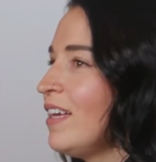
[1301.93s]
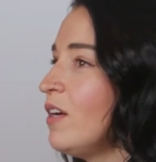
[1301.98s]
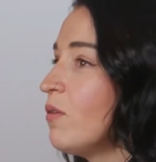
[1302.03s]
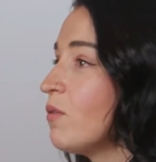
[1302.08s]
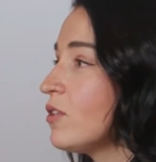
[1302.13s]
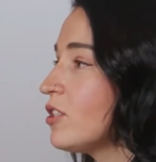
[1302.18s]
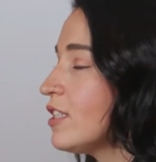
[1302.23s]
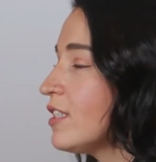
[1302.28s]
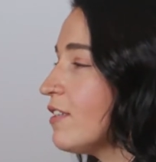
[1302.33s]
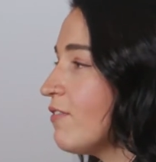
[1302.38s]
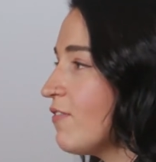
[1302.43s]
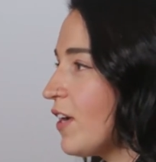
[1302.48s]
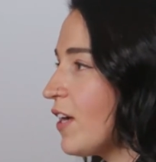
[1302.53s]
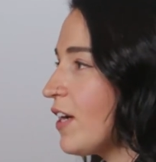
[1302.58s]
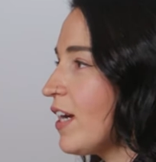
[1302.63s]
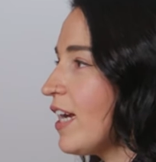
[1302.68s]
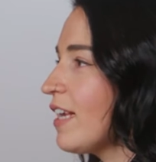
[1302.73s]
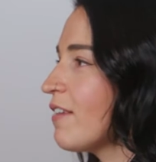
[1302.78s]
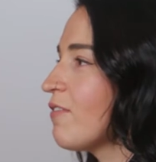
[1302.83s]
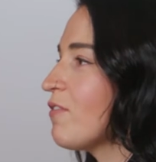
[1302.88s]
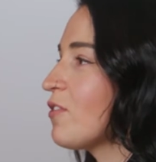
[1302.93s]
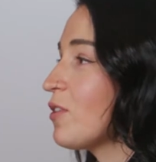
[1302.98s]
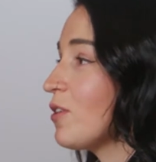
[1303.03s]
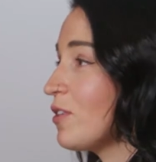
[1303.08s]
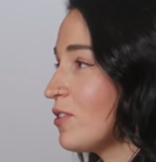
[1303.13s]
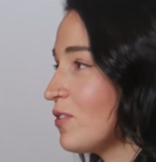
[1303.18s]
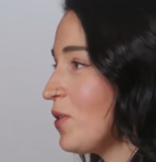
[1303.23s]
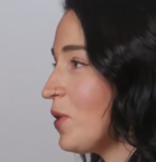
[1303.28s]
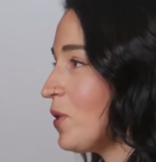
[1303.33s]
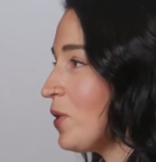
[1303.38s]
Which is for
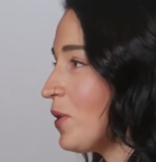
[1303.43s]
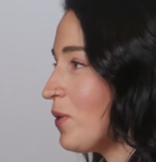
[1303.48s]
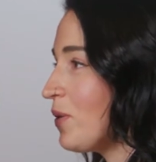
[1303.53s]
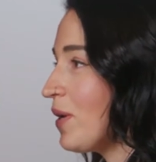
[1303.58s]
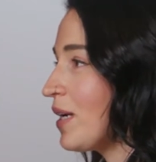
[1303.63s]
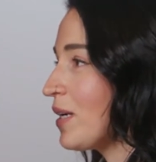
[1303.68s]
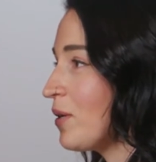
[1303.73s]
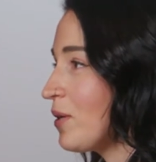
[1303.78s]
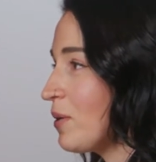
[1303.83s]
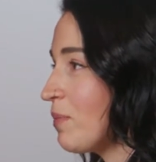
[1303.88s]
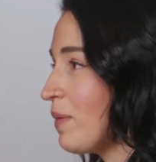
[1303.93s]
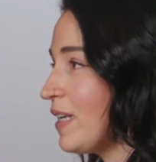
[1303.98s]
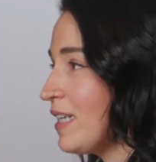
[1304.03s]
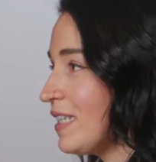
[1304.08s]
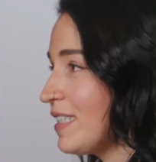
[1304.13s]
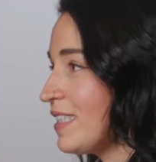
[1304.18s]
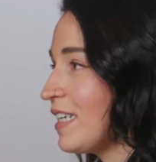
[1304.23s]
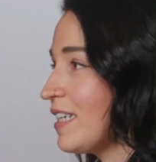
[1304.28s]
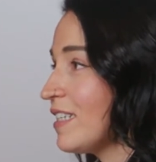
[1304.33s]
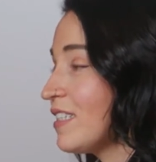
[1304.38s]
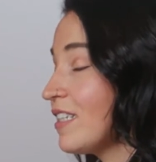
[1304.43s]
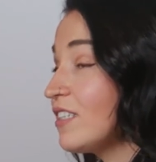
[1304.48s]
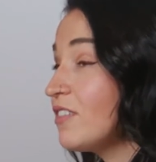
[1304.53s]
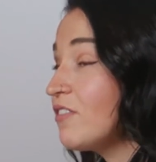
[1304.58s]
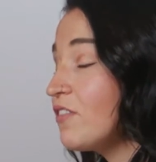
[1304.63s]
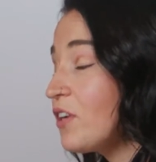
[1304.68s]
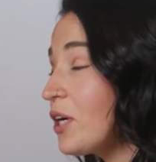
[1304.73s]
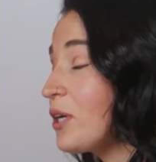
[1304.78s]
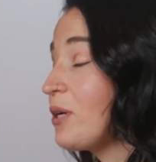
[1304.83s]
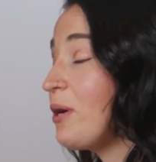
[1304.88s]
those of you who know what codependency is, it's
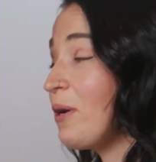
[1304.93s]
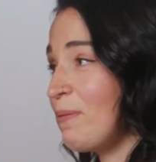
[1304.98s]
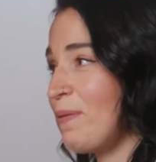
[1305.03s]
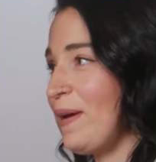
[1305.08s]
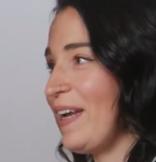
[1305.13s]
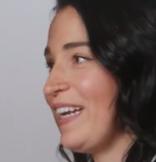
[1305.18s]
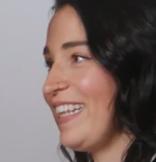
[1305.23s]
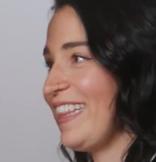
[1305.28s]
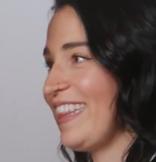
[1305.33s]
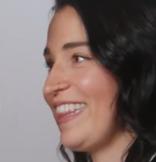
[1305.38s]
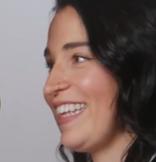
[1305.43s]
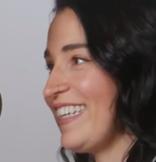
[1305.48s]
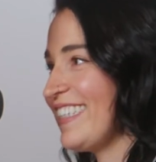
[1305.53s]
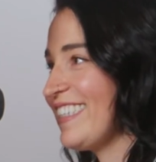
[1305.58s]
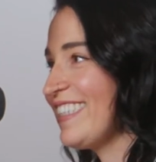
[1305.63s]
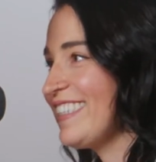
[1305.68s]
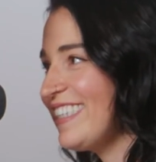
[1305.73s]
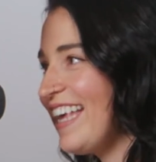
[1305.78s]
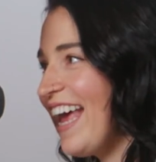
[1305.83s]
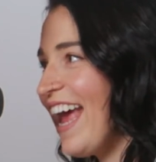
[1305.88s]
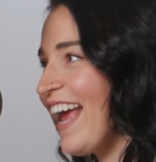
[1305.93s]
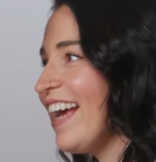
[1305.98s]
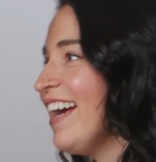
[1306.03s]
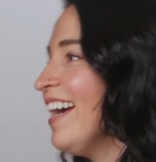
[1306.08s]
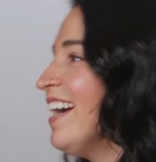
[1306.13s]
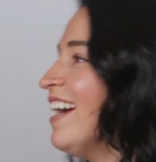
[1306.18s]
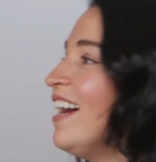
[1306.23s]
a very codependent thing to say